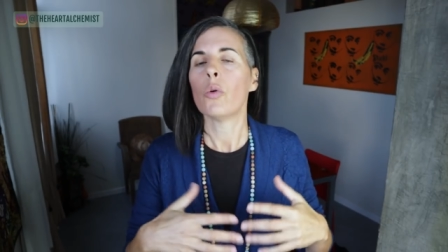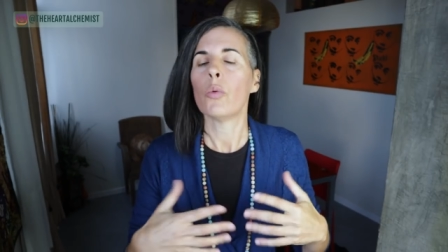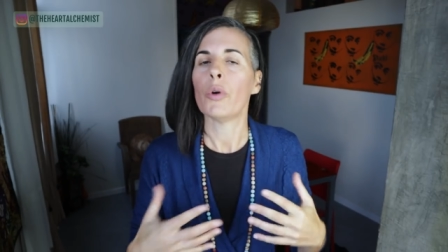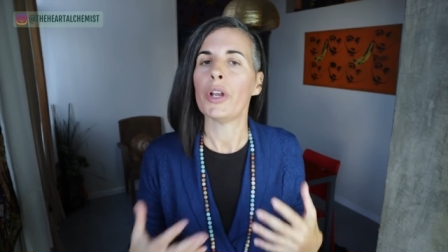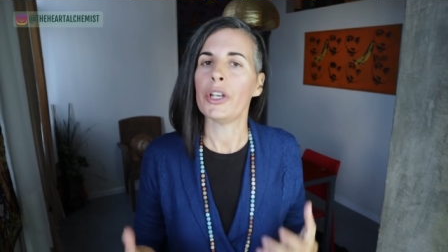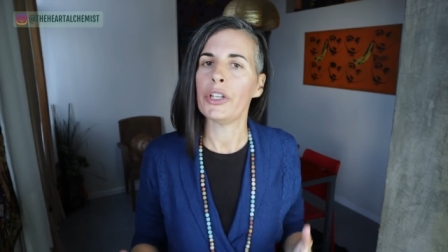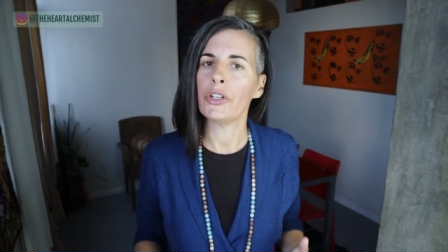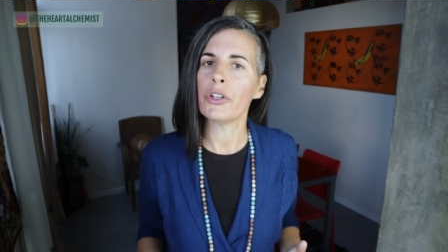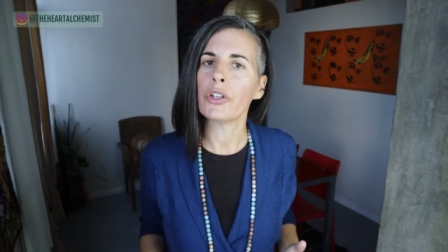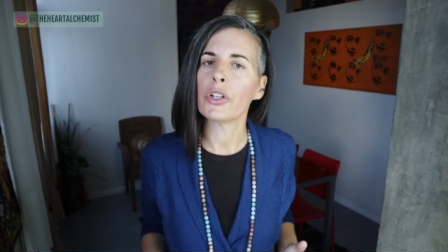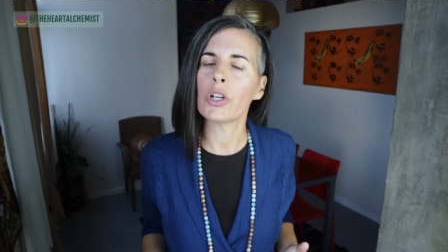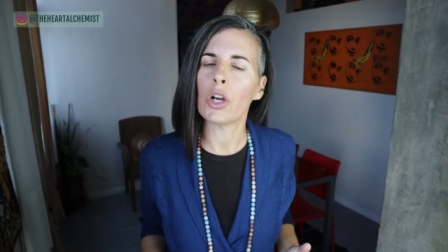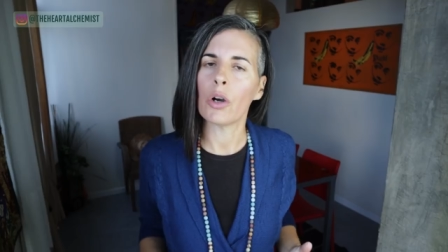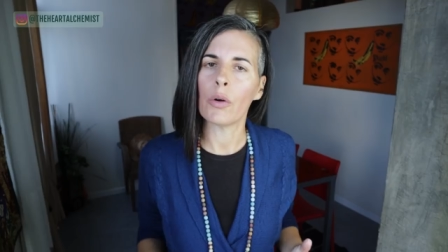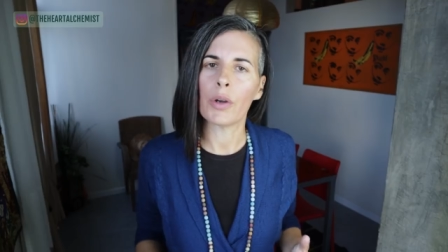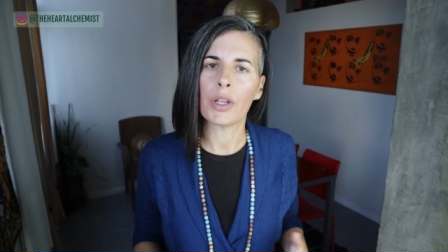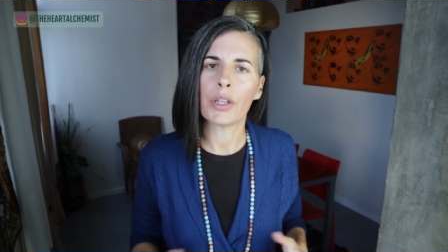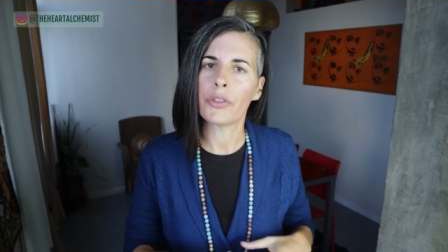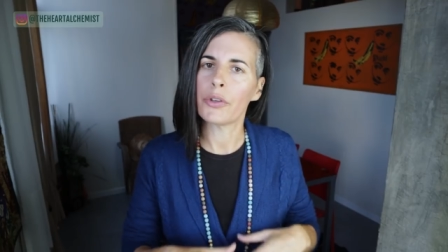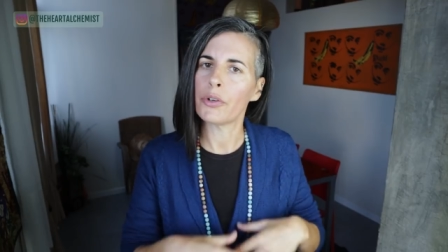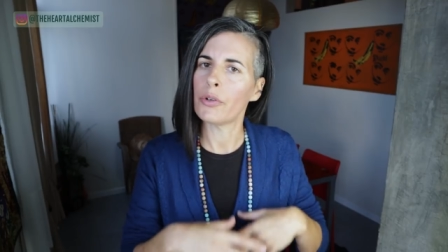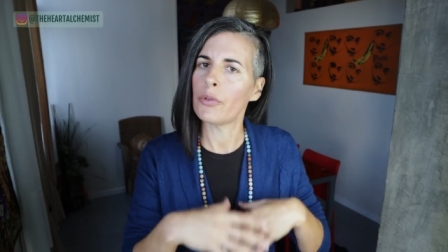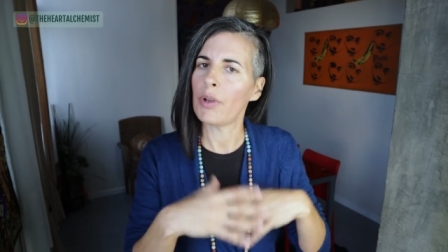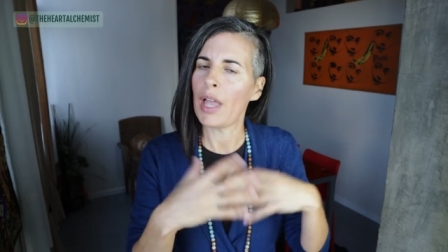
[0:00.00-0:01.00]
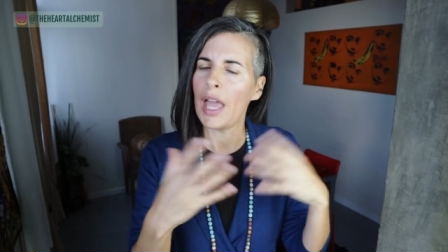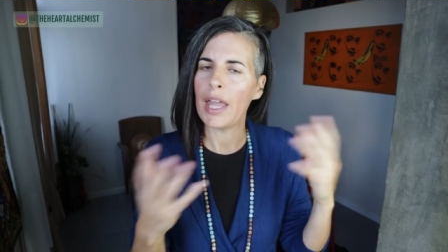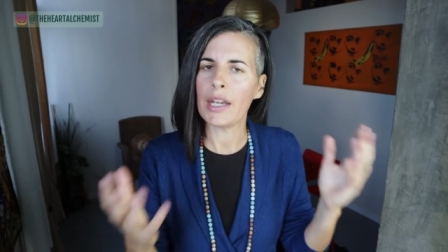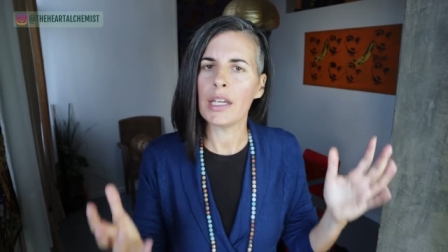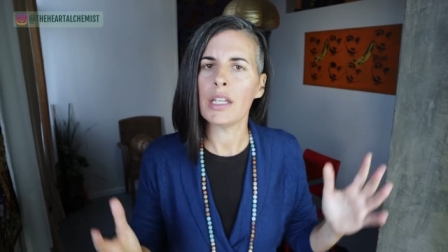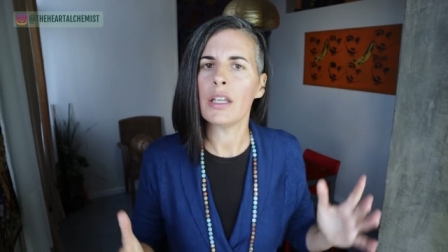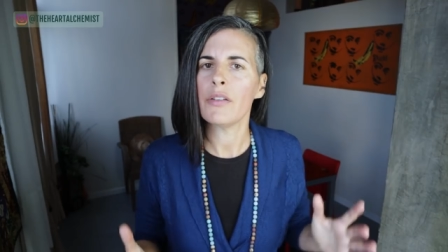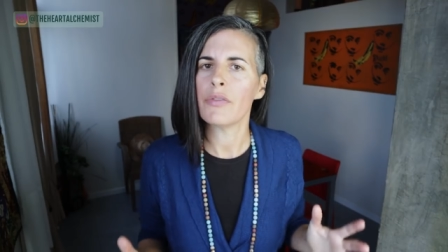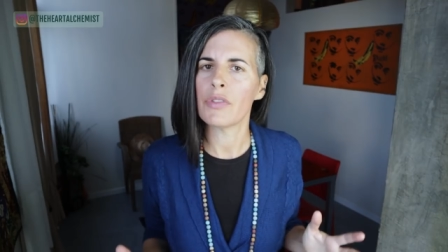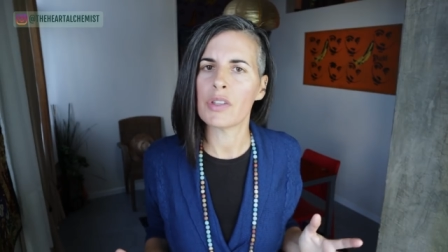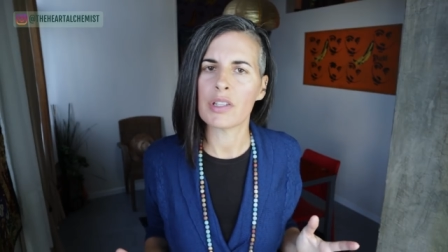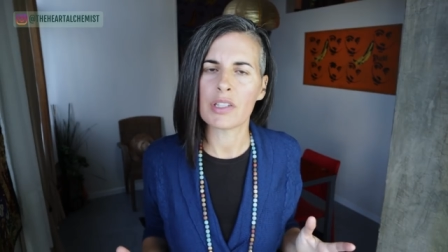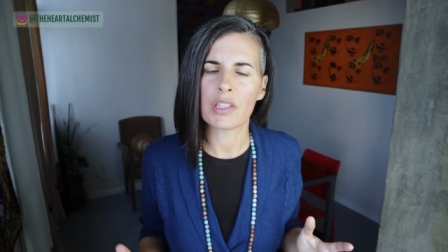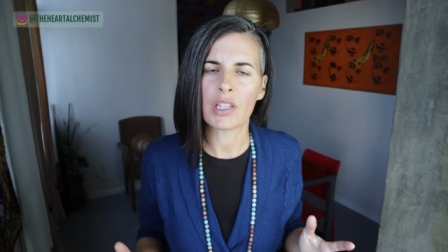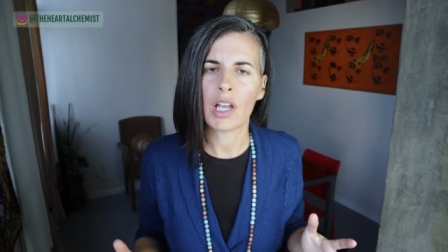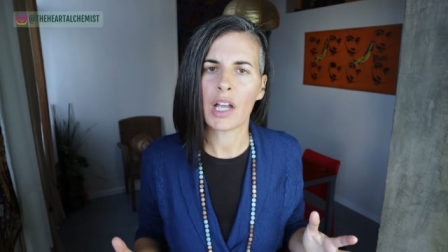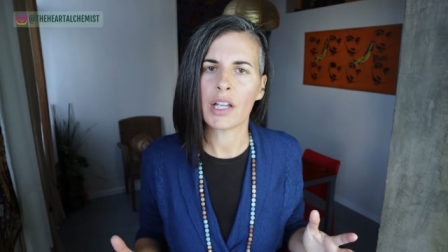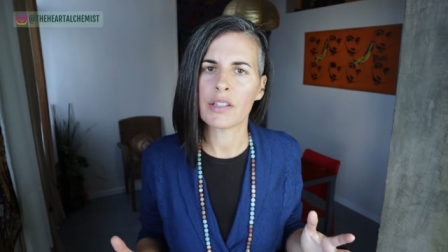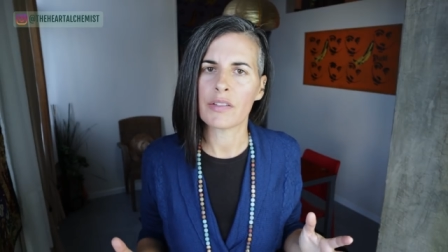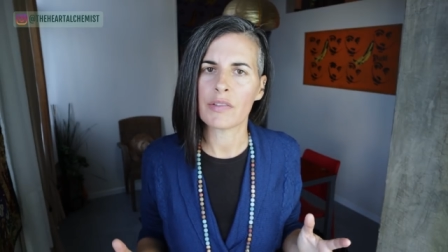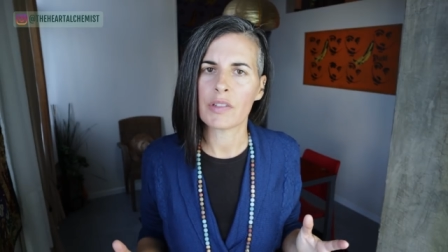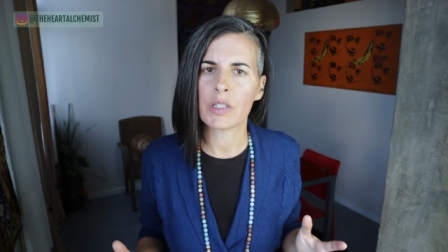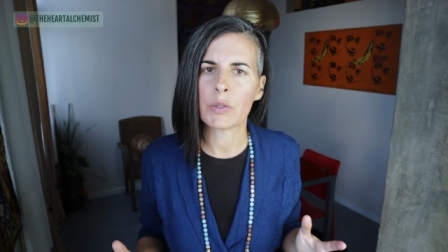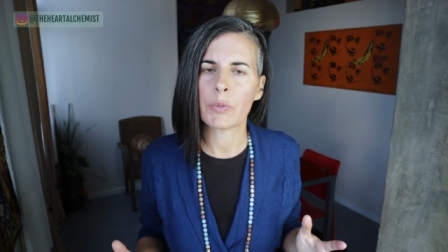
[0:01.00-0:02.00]
when you're going through any of the
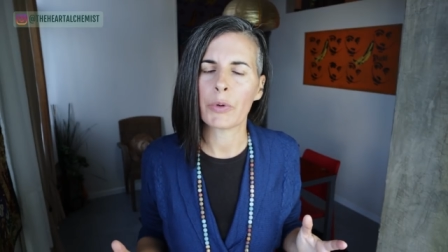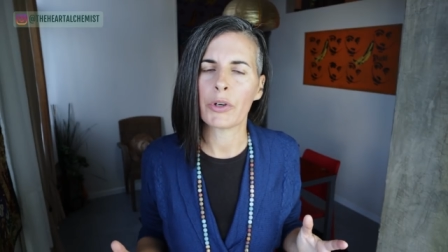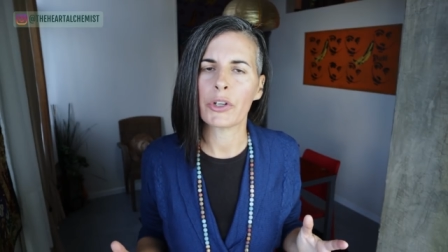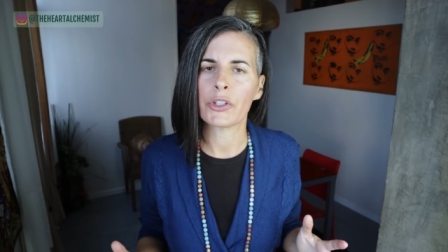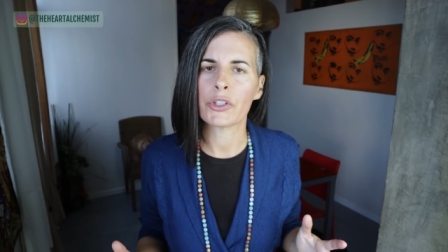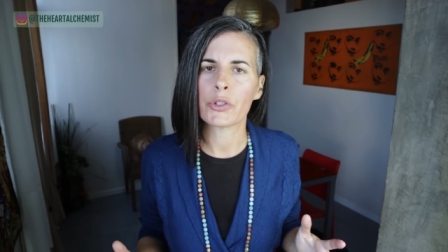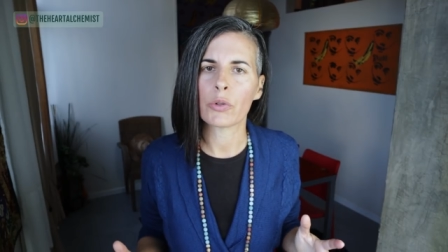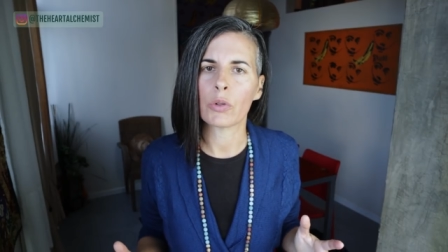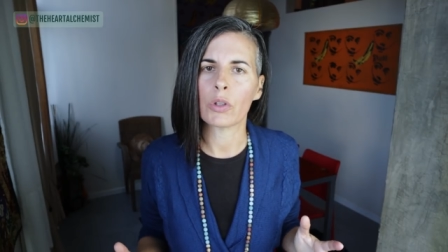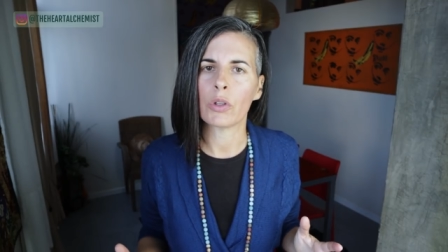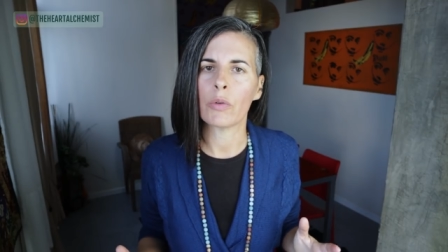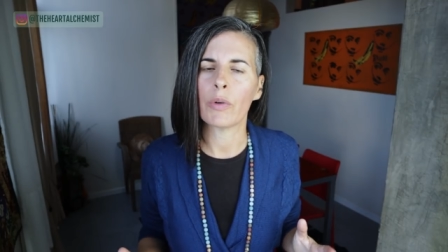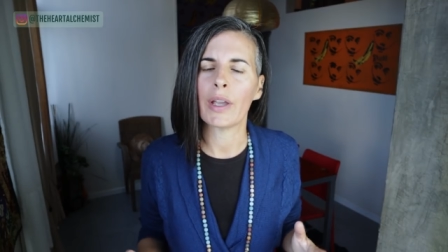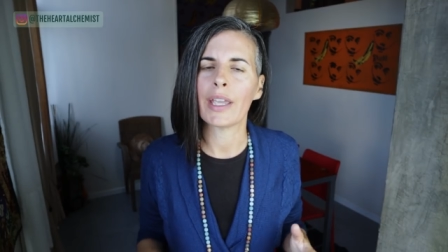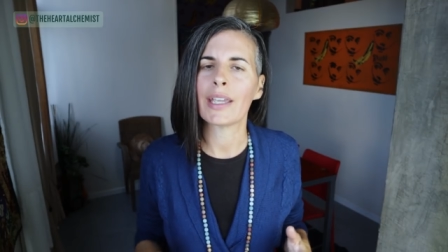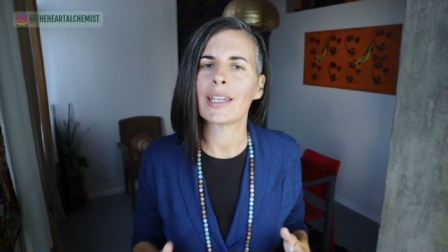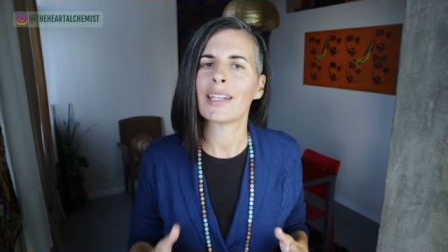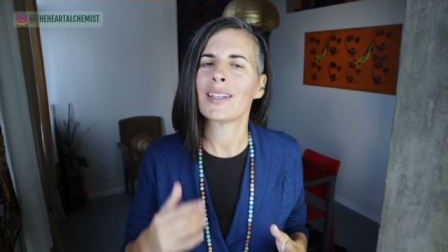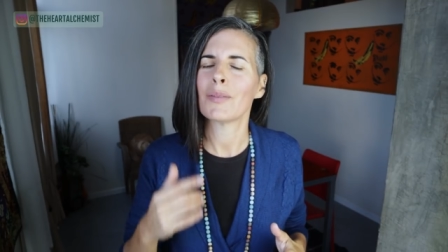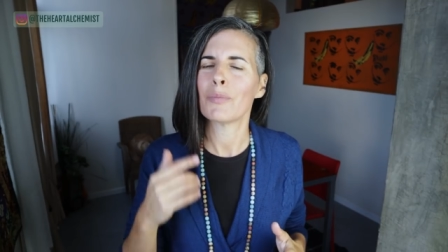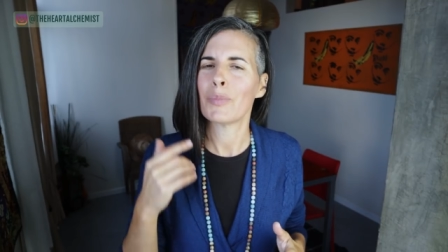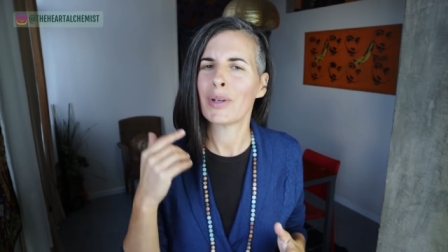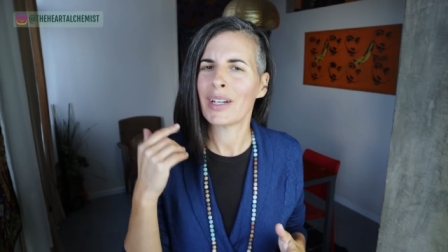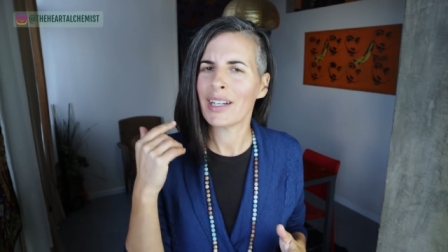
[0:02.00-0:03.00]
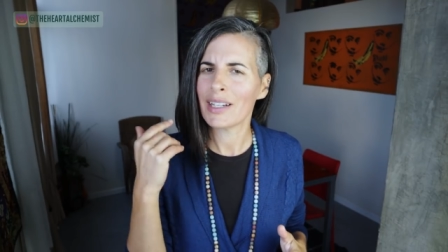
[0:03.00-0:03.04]
signs of spiritual awakening,